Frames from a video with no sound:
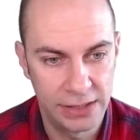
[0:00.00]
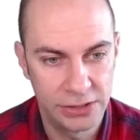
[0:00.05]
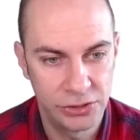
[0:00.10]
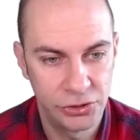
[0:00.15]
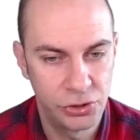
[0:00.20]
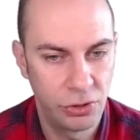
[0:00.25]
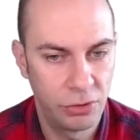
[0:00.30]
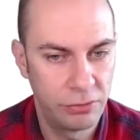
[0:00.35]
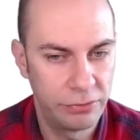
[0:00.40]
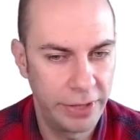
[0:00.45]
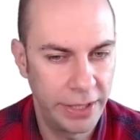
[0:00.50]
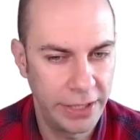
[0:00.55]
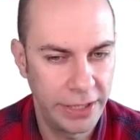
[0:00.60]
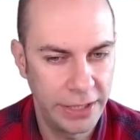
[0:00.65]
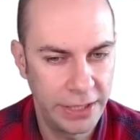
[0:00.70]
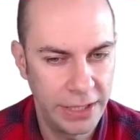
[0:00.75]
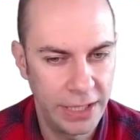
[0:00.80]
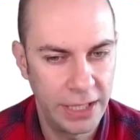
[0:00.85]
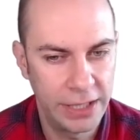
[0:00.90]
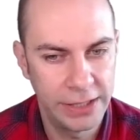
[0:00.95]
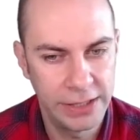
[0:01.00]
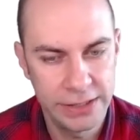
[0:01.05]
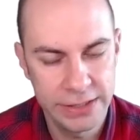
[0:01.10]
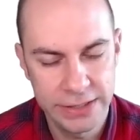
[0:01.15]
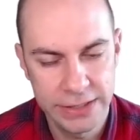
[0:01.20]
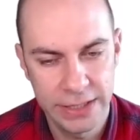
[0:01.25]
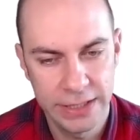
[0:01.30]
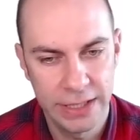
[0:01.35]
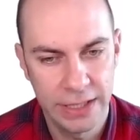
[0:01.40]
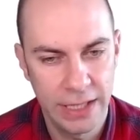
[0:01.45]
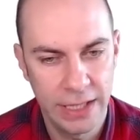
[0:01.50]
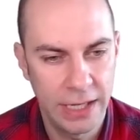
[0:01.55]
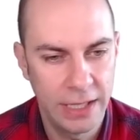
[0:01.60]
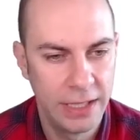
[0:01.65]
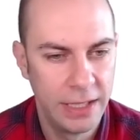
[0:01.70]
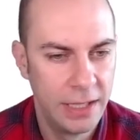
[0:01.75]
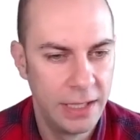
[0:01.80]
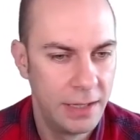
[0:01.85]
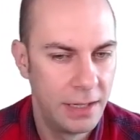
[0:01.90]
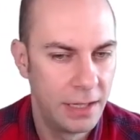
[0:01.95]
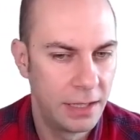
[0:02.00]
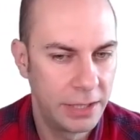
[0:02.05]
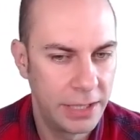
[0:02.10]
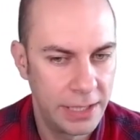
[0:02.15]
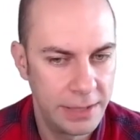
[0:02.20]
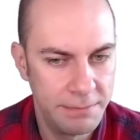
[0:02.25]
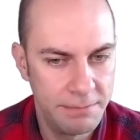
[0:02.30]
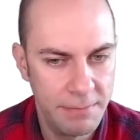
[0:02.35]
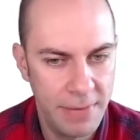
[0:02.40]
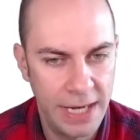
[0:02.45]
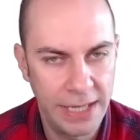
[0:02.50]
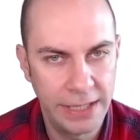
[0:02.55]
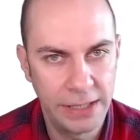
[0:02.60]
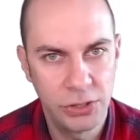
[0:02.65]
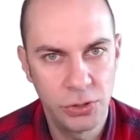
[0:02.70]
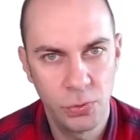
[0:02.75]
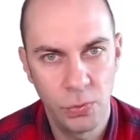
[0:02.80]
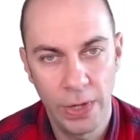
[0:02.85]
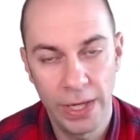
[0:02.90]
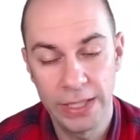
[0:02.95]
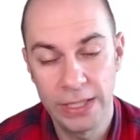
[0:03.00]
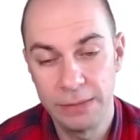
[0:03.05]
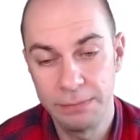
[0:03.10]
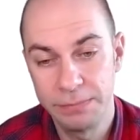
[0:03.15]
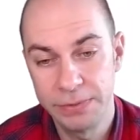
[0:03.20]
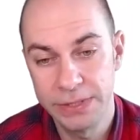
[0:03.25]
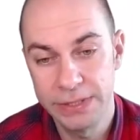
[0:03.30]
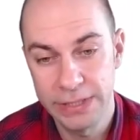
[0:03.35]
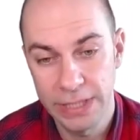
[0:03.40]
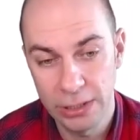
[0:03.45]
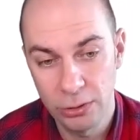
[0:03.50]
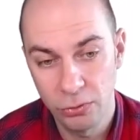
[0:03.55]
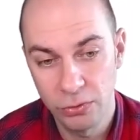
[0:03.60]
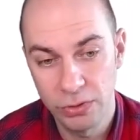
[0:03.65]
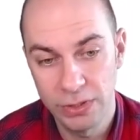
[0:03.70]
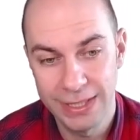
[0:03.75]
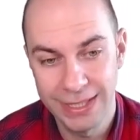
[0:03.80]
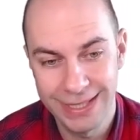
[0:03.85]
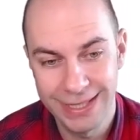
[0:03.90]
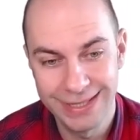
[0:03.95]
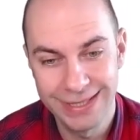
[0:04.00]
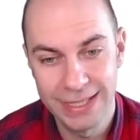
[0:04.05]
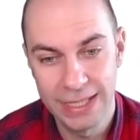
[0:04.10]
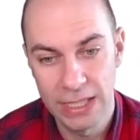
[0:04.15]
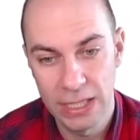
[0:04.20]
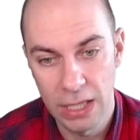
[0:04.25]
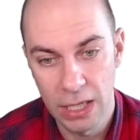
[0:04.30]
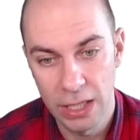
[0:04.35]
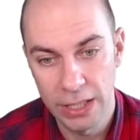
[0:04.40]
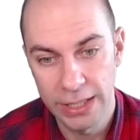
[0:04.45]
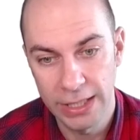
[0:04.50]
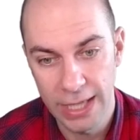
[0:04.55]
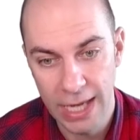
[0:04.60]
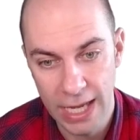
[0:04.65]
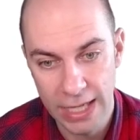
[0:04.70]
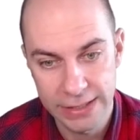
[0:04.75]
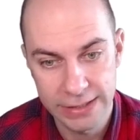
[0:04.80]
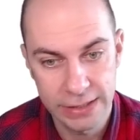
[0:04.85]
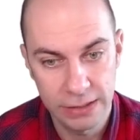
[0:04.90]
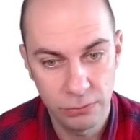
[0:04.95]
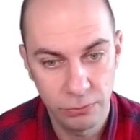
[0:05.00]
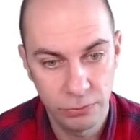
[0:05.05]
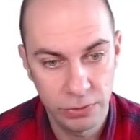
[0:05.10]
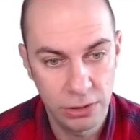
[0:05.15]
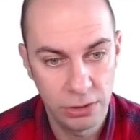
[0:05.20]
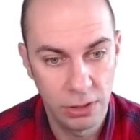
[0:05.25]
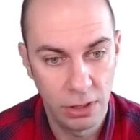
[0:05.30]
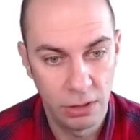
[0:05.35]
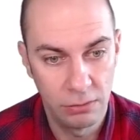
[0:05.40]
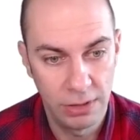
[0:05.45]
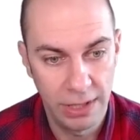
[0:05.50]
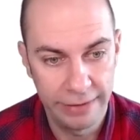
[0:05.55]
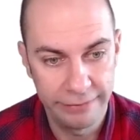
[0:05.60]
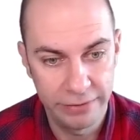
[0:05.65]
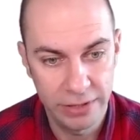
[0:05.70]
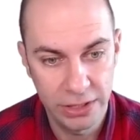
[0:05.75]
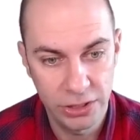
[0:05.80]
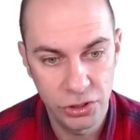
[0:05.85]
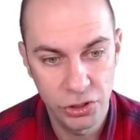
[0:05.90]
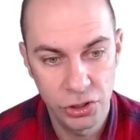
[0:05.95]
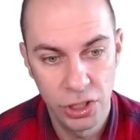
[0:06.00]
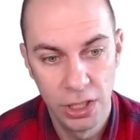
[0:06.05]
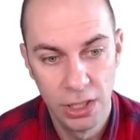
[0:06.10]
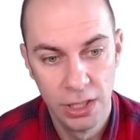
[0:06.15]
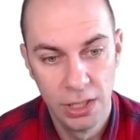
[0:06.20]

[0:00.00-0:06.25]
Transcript: So already here I can see that I can make 20% on the underlying asset with no leverage.